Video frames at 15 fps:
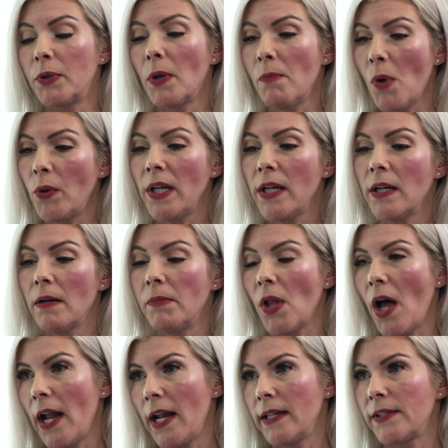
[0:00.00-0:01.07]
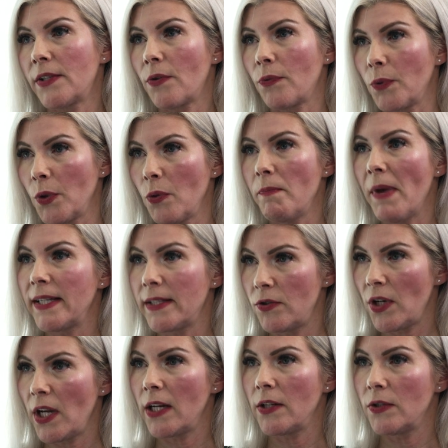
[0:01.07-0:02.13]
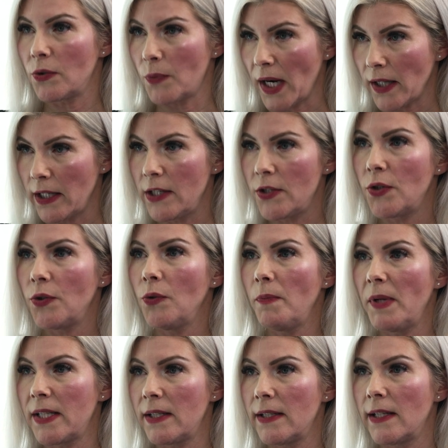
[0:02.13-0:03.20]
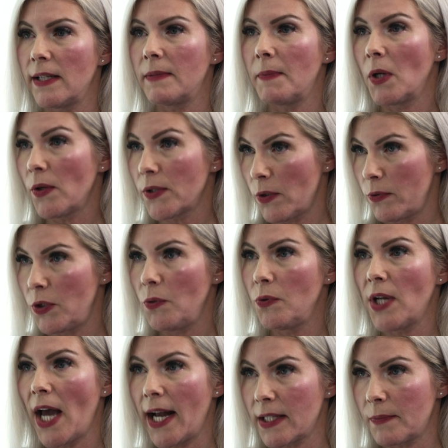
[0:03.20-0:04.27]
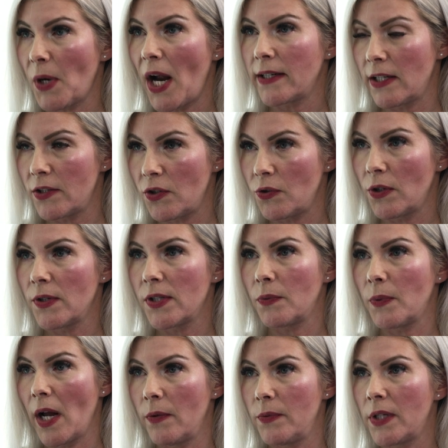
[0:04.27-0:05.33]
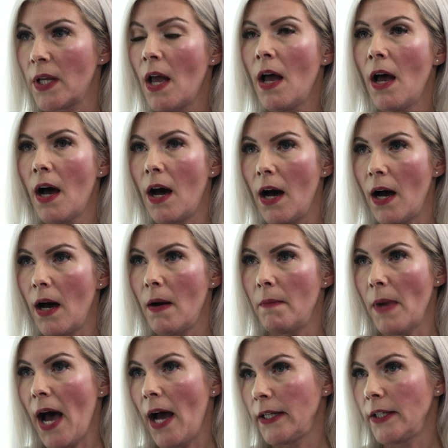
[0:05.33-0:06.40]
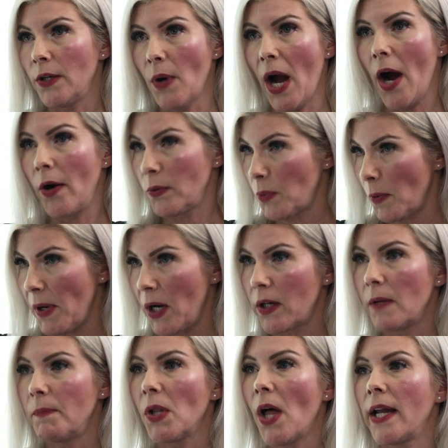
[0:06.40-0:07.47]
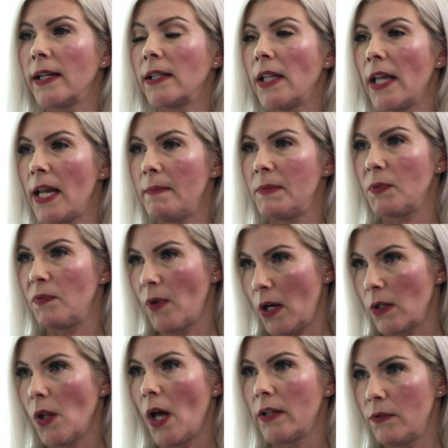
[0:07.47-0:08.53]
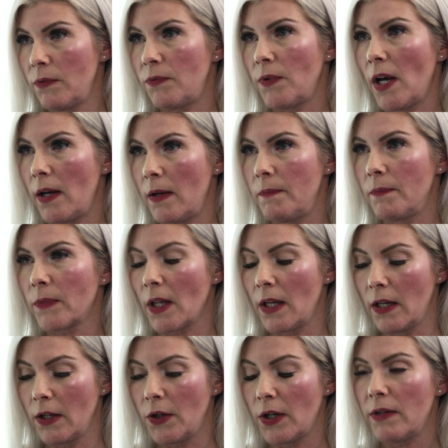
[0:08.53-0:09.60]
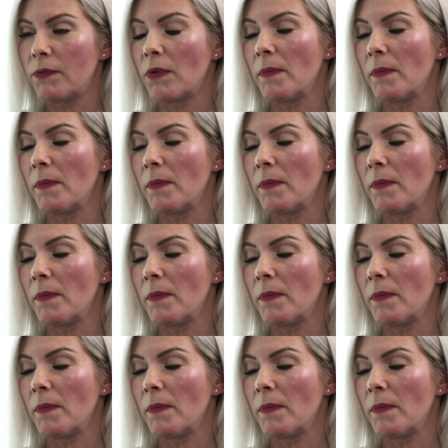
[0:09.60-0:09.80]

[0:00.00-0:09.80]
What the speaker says: promoting compliance through messaging directly to businesses, but also to tax practitioners around how to prepare compliant claims. We've got a lot of good